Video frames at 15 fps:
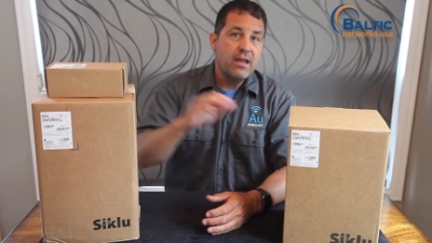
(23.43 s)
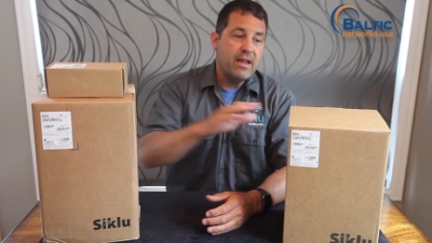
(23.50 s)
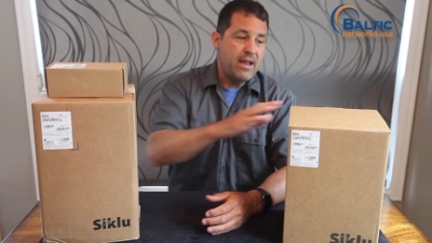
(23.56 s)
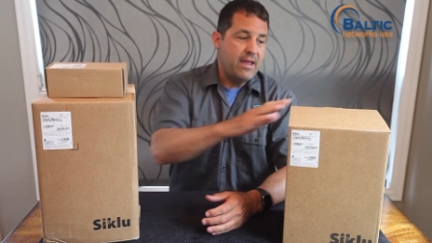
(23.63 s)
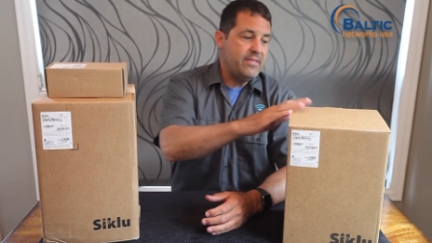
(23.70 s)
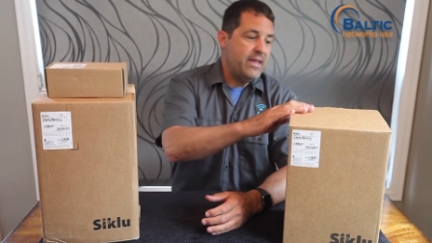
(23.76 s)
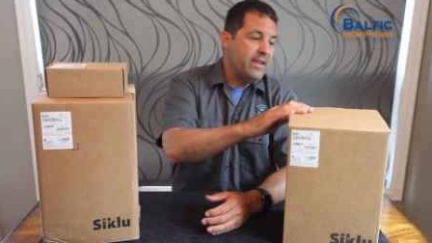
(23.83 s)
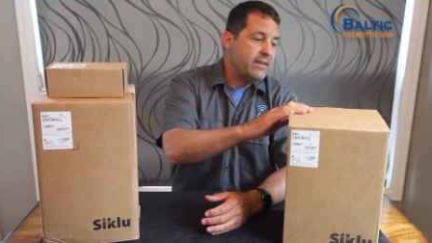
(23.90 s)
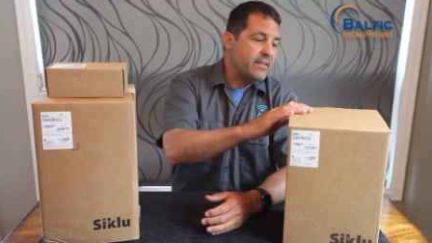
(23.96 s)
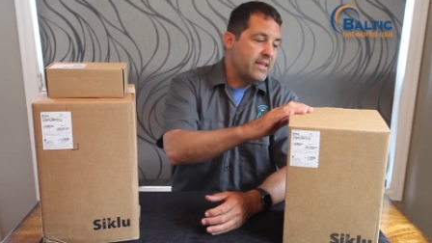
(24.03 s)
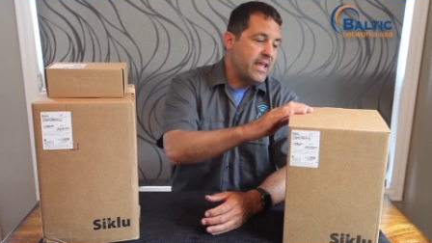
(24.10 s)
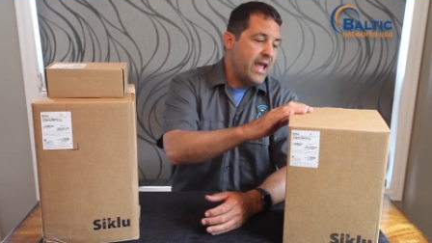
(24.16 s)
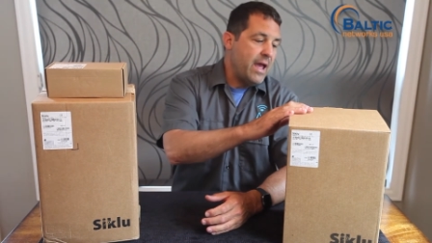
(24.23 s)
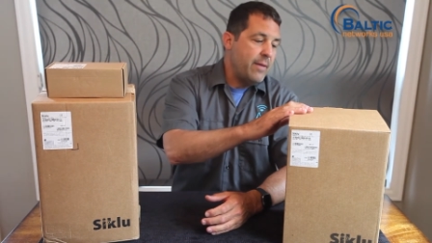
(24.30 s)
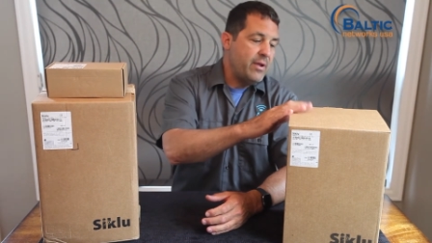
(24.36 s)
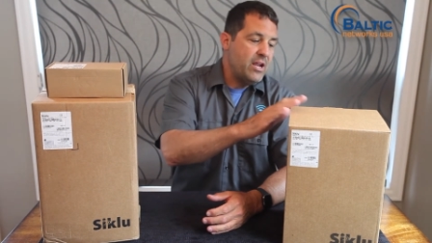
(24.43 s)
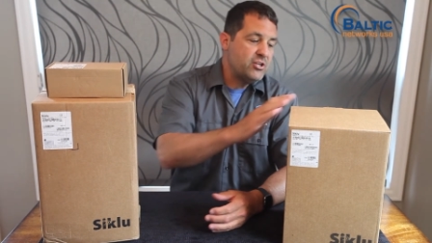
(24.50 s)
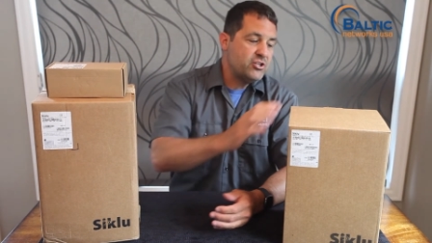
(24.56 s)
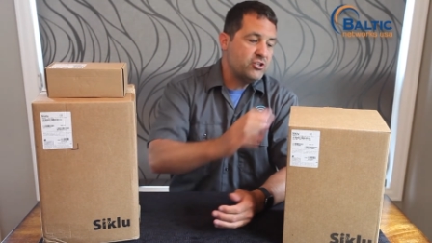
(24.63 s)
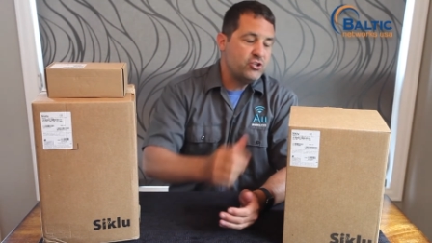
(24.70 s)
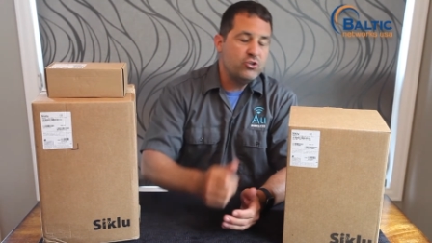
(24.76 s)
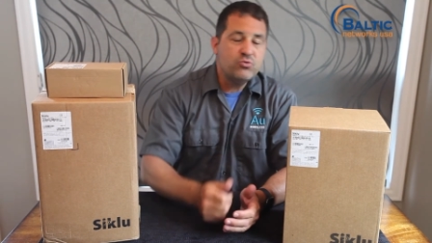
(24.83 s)
and then the
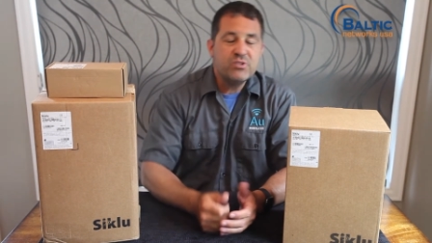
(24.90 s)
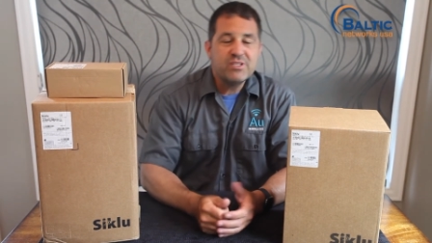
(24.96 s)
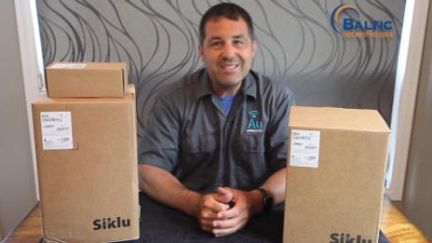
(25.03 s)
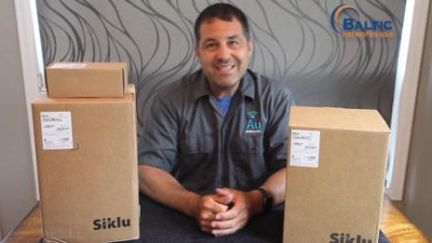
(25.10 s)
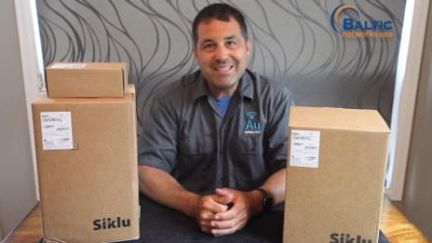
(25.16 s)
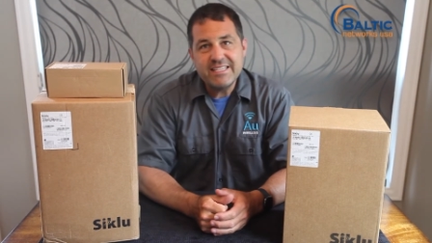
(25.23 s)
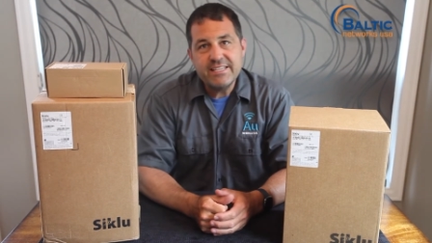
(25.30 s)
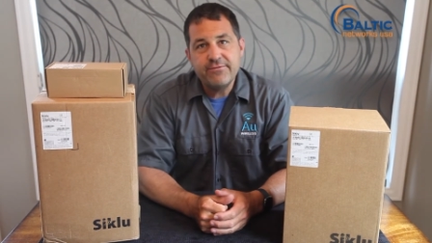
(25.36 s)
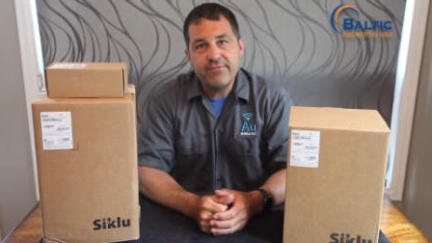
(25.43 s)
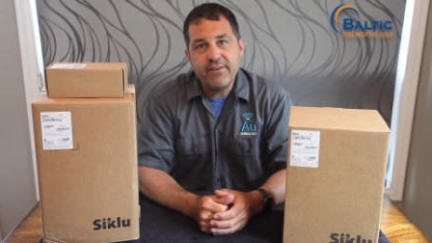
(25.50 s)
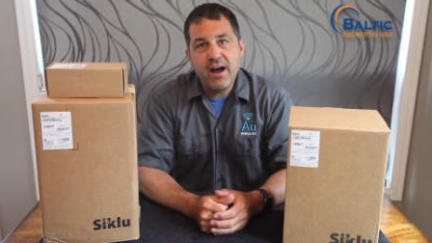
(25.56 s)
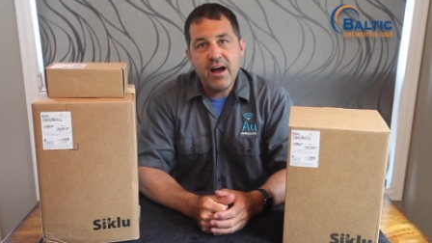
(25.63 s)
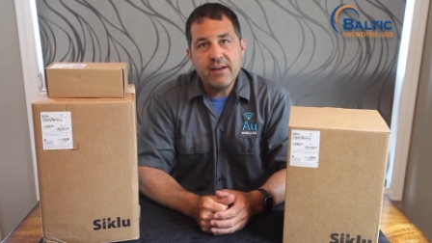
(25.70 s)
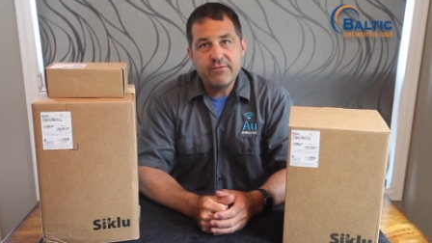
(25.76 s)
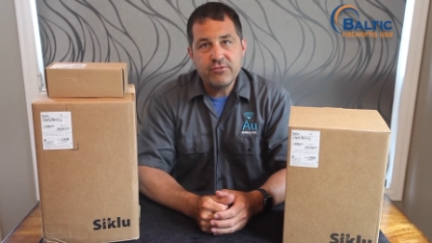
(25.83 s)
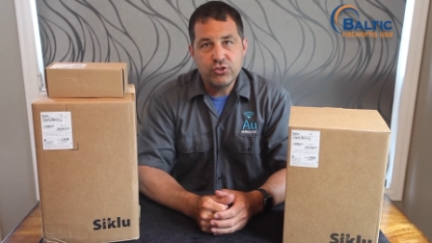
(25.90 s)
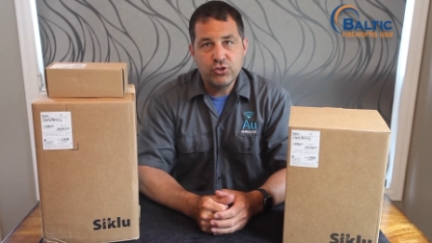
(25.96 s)
MH265